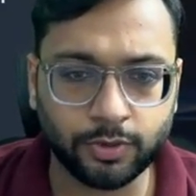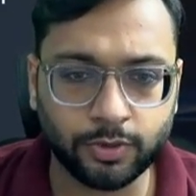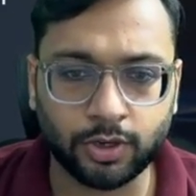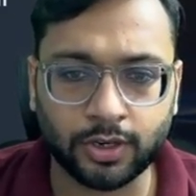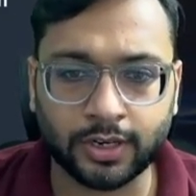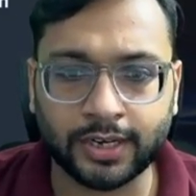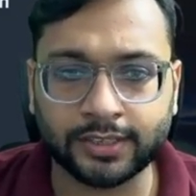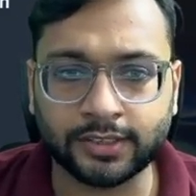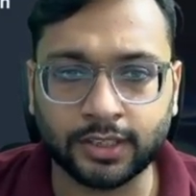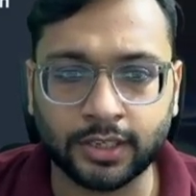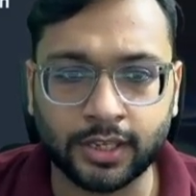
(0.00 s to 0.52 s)
You'll
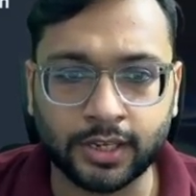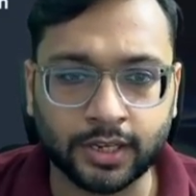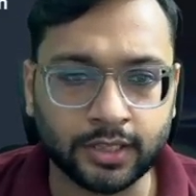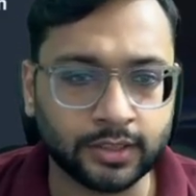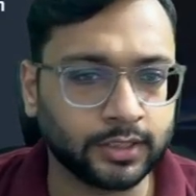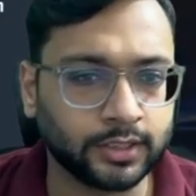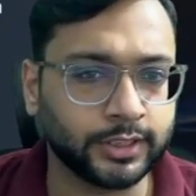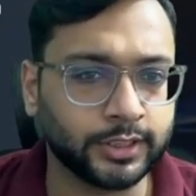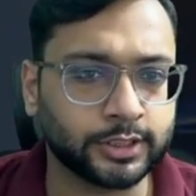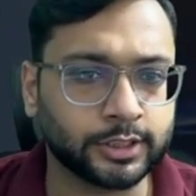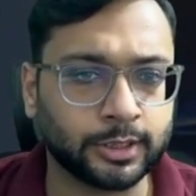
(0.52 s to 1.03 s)
get the link in
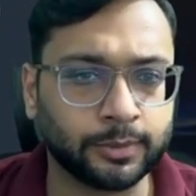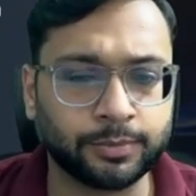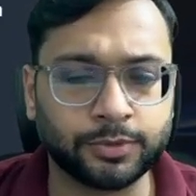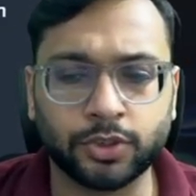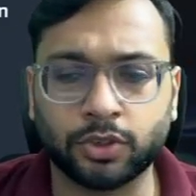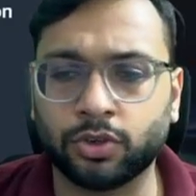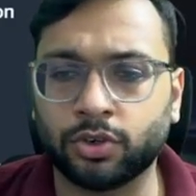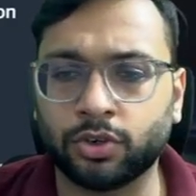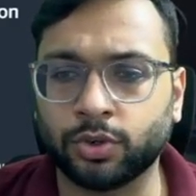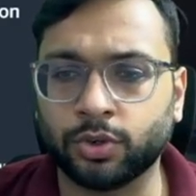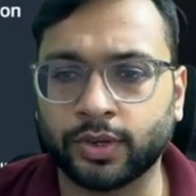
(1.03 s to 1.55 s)
the description,
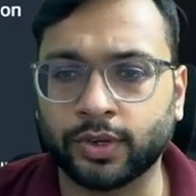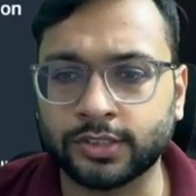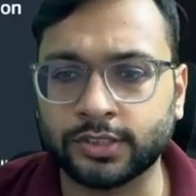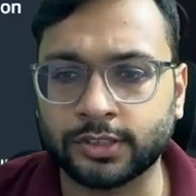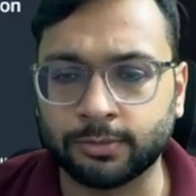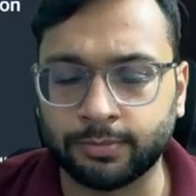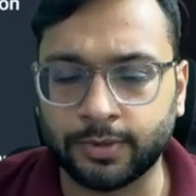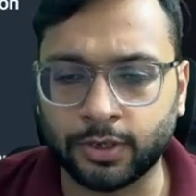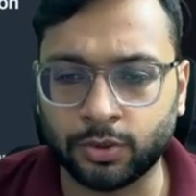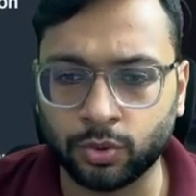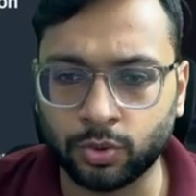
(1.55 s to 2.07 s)
or you can
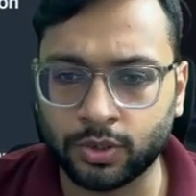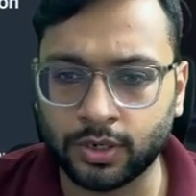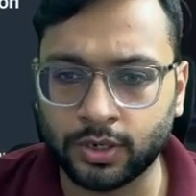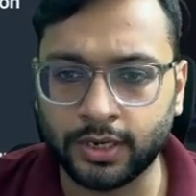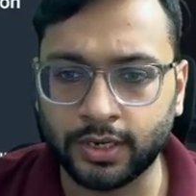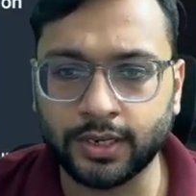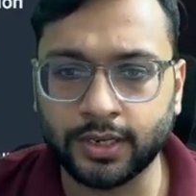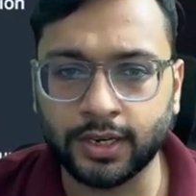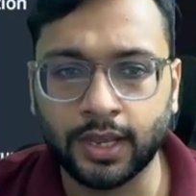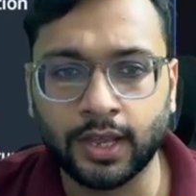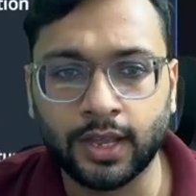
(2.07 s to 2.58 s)
simply Google
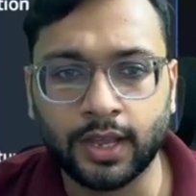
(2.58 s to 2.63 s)
it.